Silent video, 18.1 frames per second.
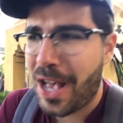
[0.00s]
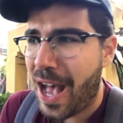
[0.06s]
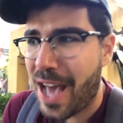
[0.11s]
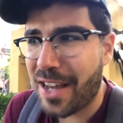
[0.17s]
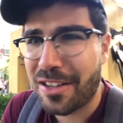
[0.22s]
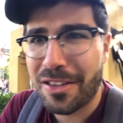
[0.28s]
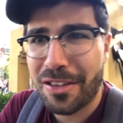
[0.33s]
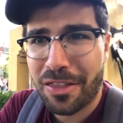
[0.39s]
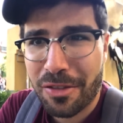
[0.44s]

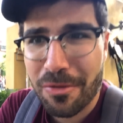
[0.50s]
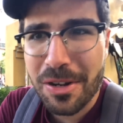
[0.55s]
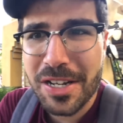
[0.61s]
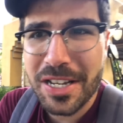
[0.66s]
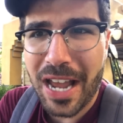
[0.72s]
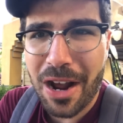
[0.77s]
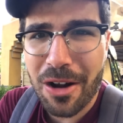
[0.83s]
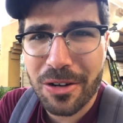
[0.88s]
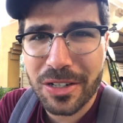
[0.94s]
Out of the three
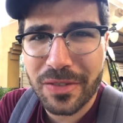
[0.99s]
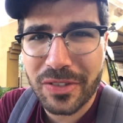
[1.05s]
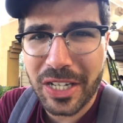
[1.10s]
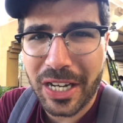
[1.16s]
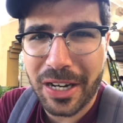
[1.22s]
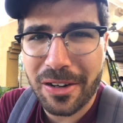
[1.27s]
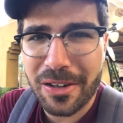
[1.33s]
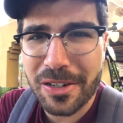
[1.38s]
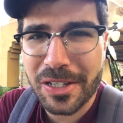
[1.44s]
Towers of
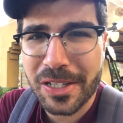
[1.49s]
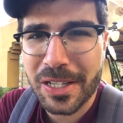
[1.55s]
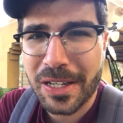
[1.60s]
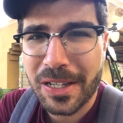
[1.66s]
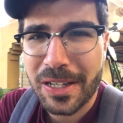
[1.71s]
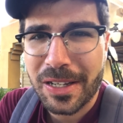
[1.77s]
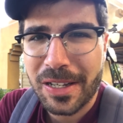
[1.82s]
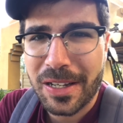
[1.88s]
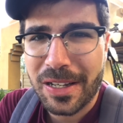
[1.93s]
Terrors,
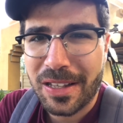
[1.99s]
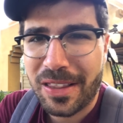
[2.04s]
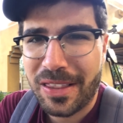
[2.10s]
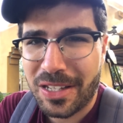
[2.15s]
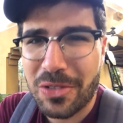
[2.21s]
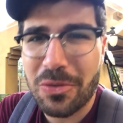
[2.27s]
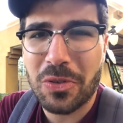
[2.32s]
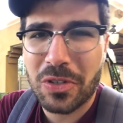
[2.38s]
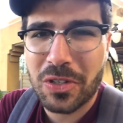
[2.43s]

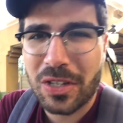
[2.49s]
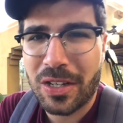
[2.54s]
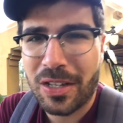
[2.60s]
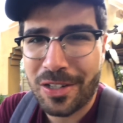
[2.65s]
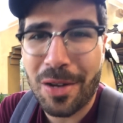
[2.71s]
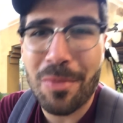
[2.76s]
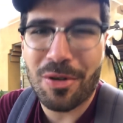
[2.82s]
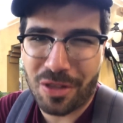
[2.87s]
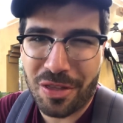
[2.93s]
this was
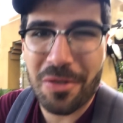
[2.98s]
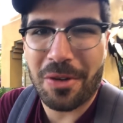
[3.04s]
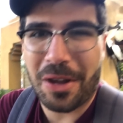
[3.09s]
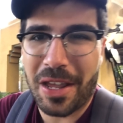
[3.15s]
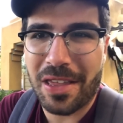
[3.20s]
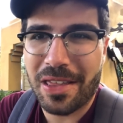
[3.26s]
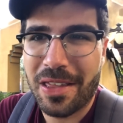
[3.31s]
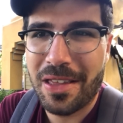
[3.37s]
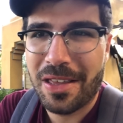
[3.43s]
number
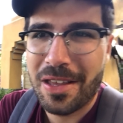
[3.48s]
three.